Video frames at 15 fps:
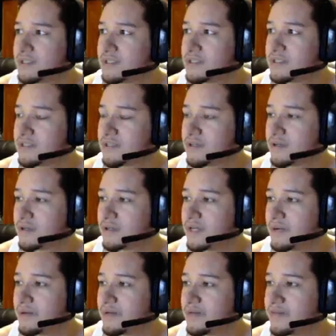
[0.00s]
So now
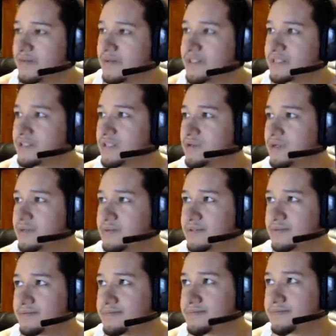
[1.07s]
we have the Wizard equipped.
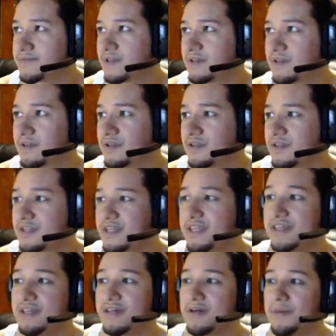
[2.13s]

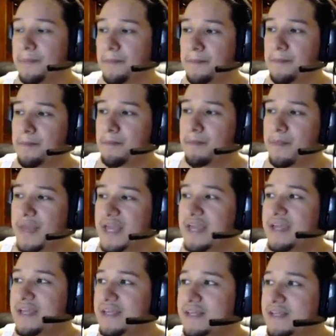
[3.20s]
The
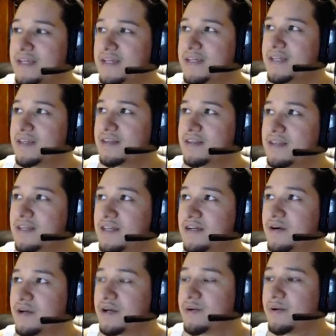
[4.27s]
main thing,
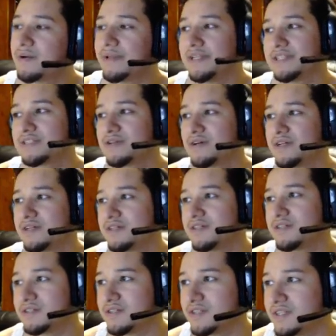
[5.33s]
okay, well, let's go ahead and
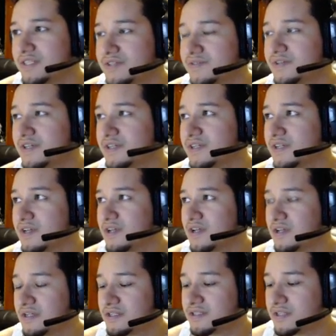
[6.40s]
get this done.
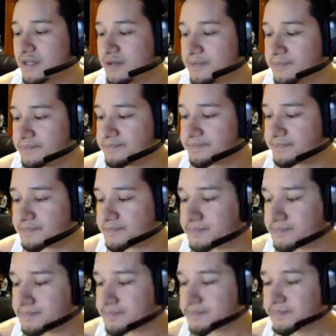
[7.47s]
So
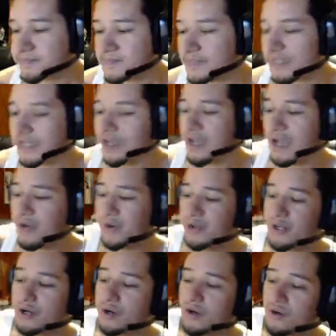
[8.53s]
I would
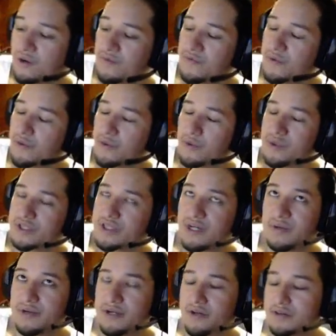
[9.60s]
go for the Wizard, I
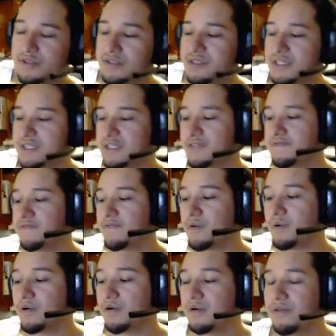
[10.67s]
would go 6,
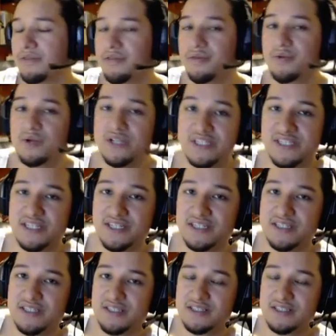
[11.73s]
4, 3, 6.